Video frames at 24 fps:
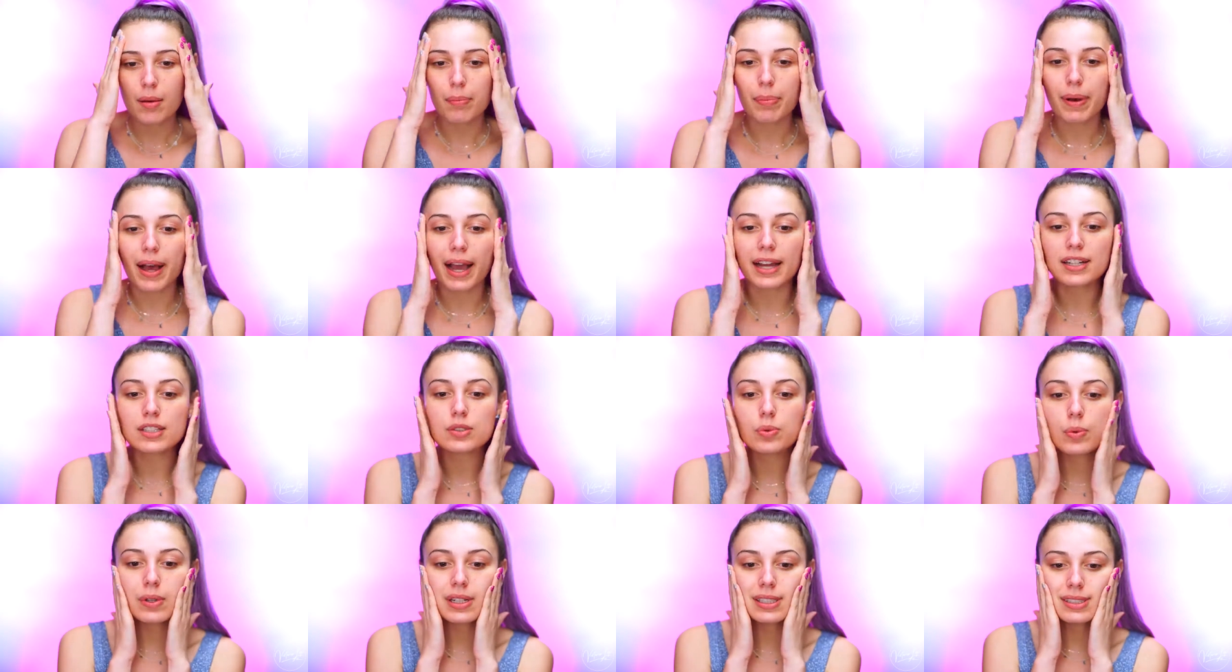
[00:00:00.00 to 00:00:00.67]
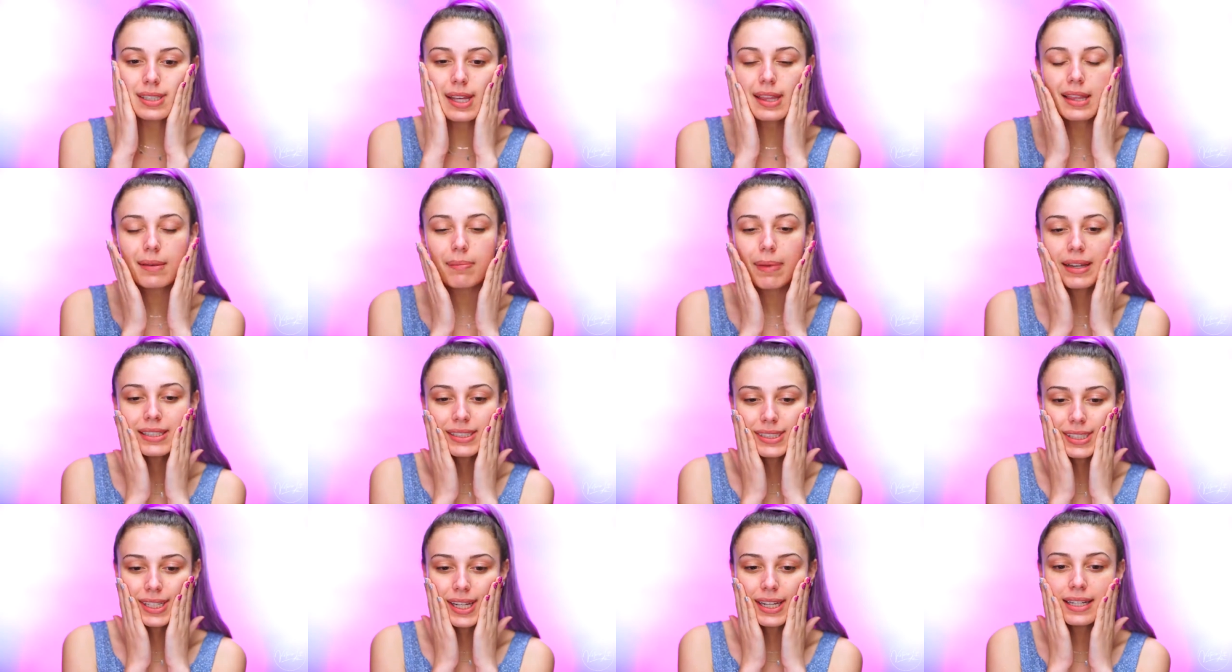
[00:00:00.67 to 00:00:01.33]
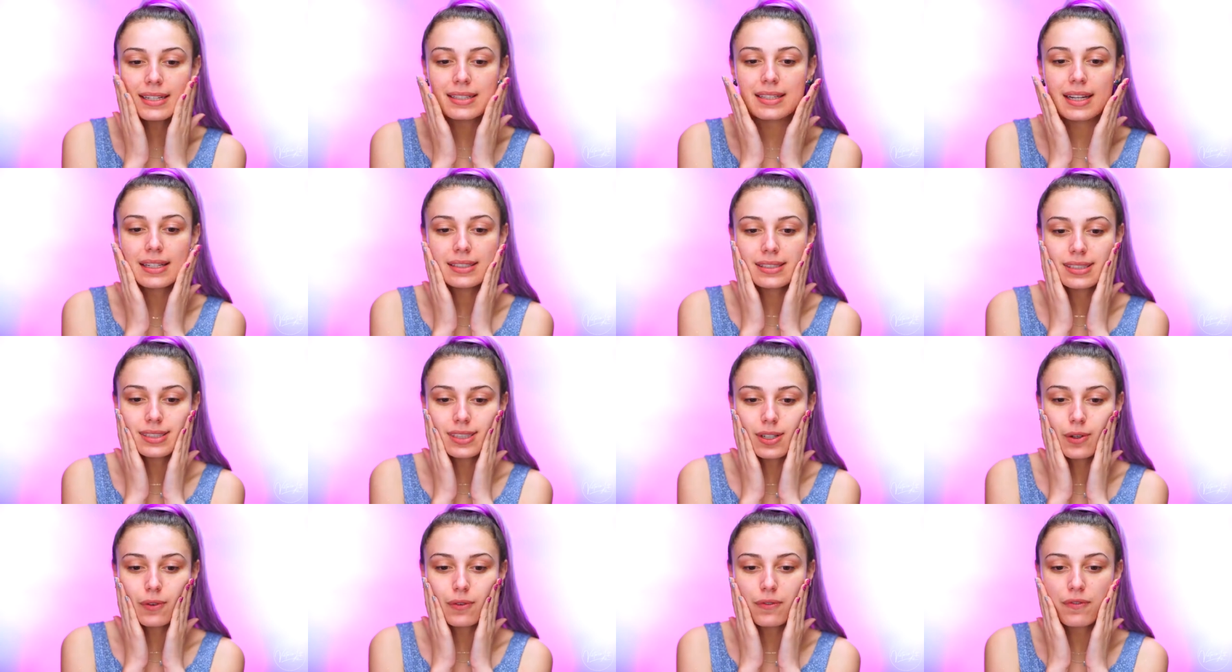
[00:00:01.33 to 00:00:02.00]
But I just wanna say that my skin does
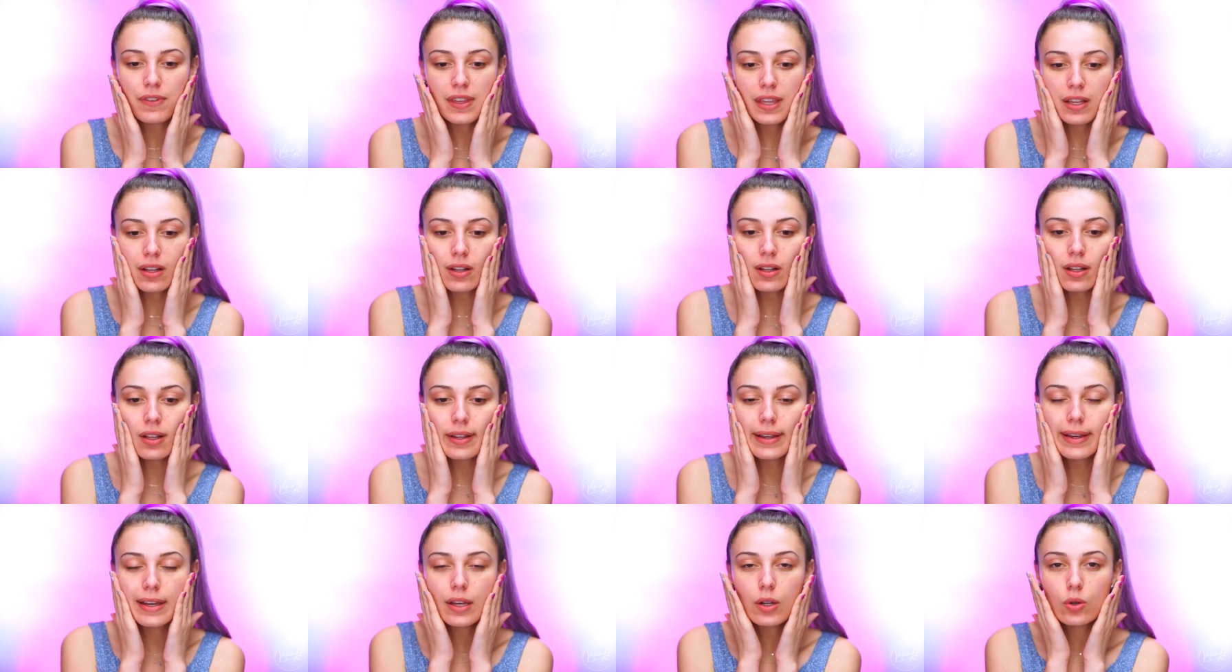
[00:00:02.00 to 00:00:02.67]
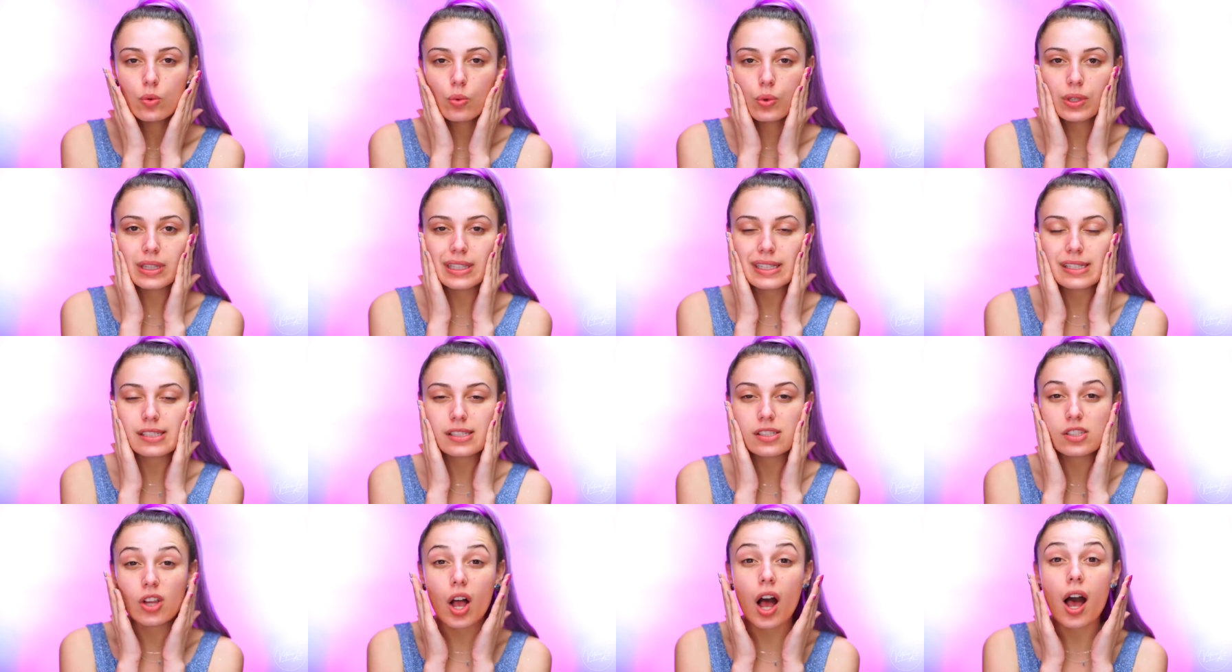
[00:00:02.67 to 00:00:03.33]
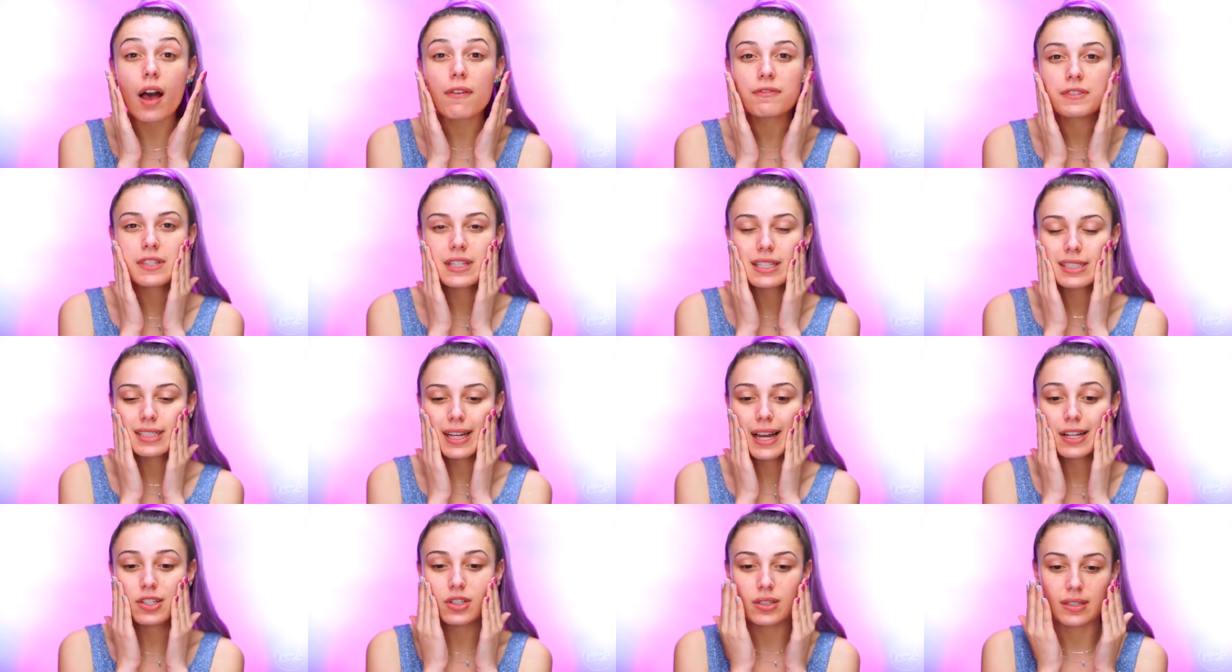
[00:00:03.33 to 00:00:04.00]
still feel really soft to the
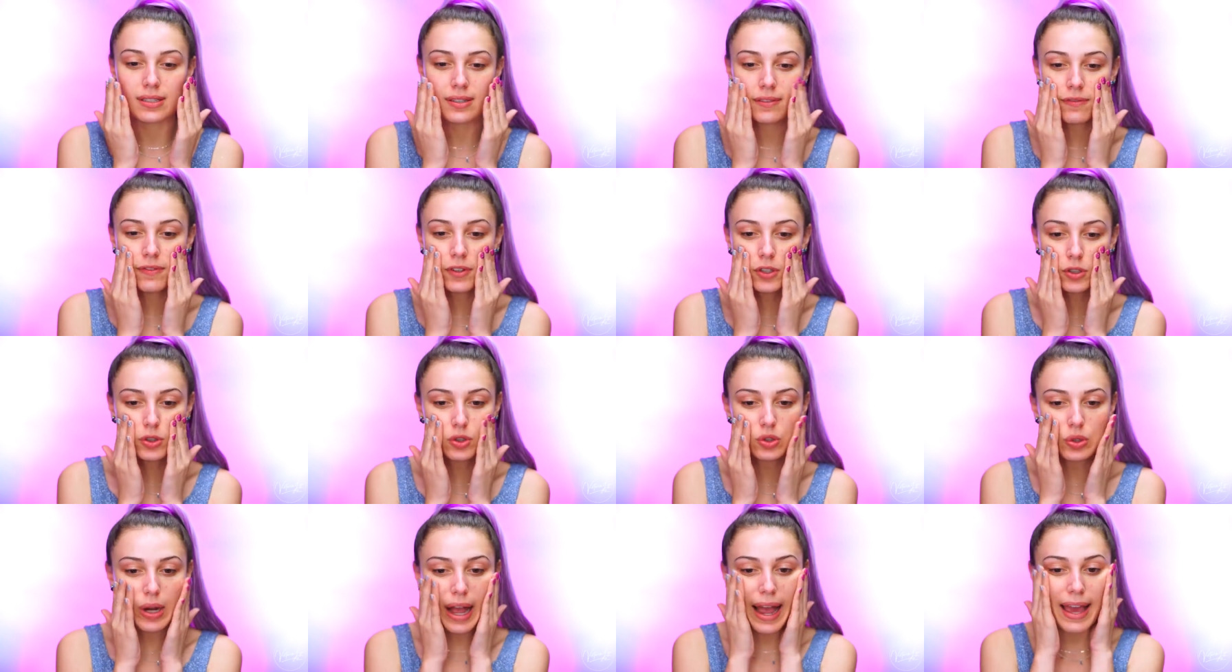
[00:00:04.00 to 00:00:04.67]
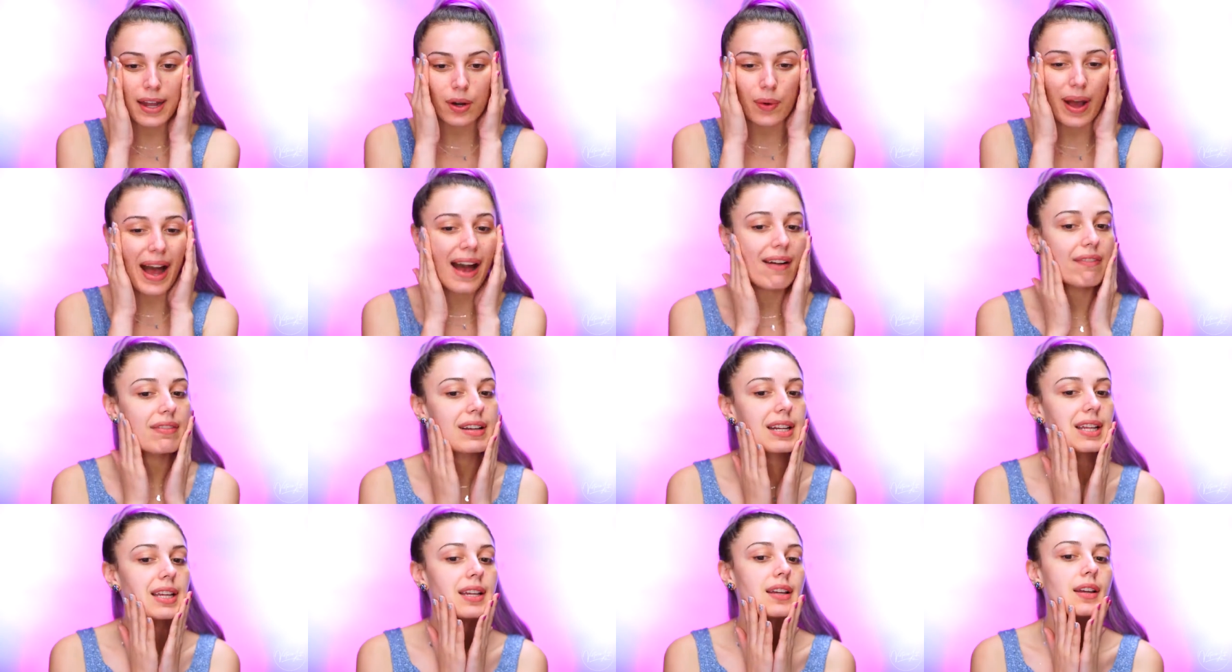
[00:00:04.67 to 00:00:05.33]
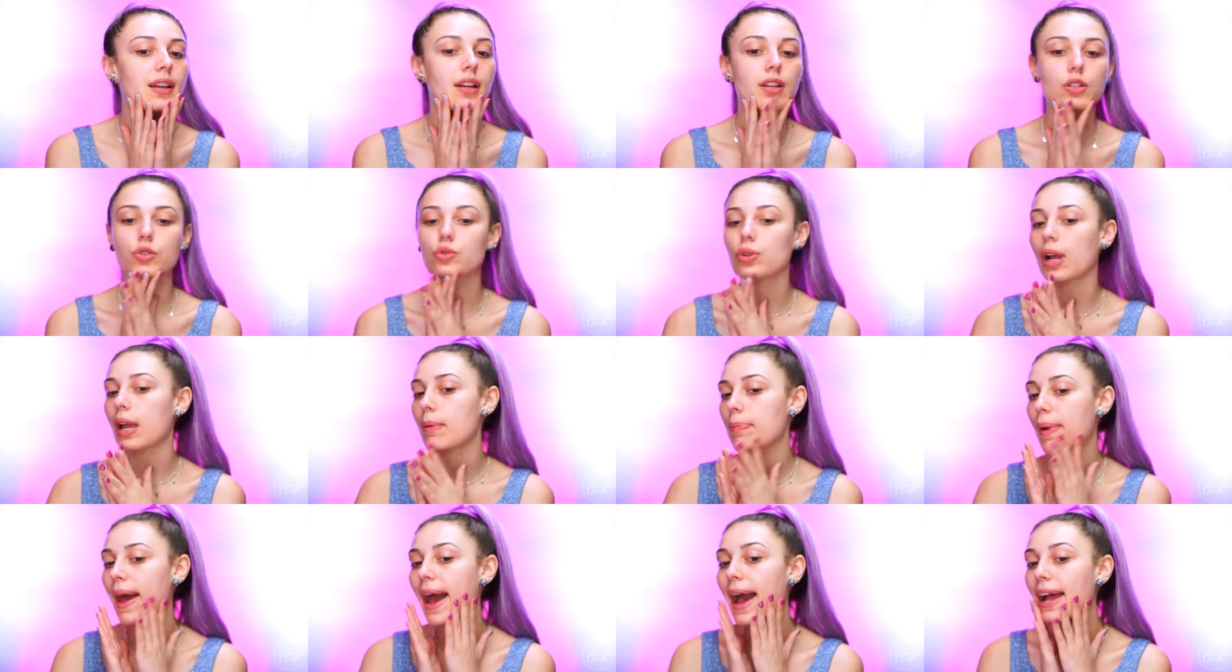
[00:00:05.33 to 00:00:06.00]
touch. It doesn't feel dry. I don't have any
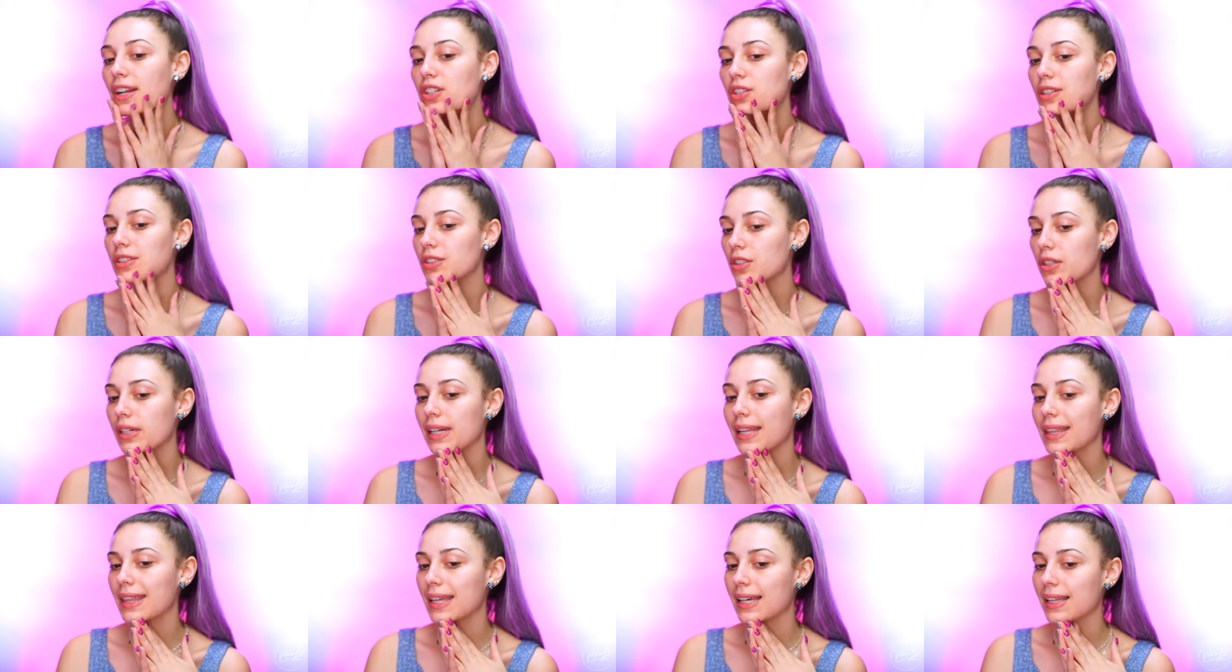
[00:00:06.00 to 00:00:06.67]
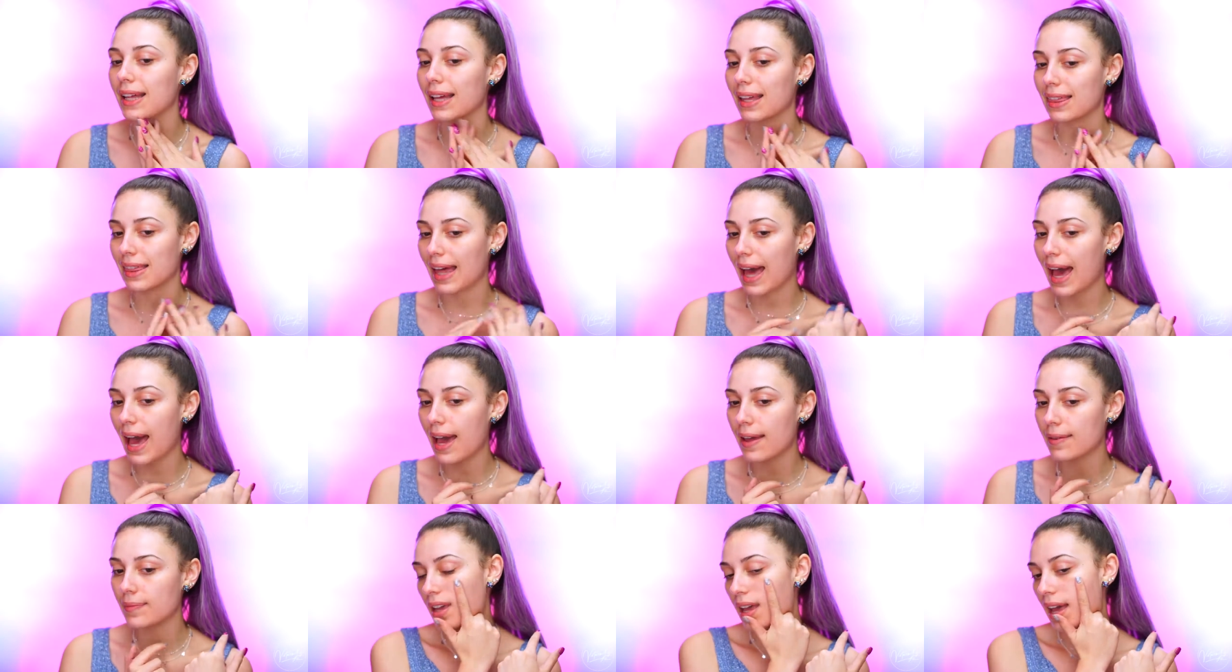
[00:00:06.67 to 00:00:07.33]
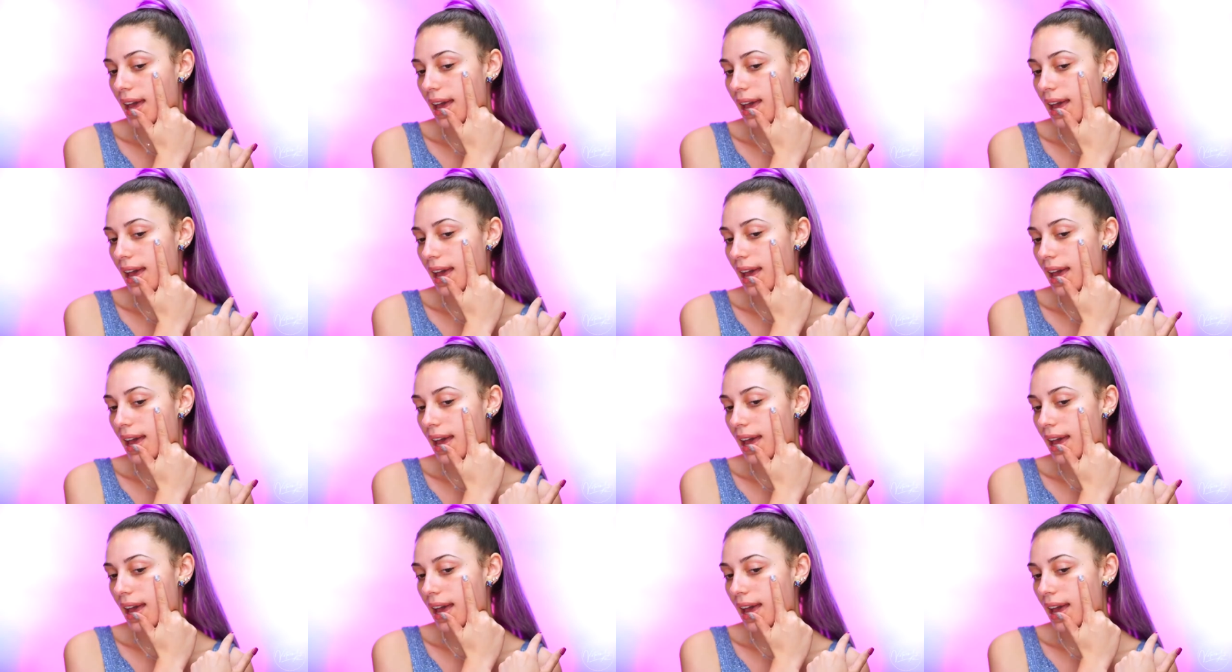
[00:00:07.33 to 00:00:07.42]
dry patches or anything like that.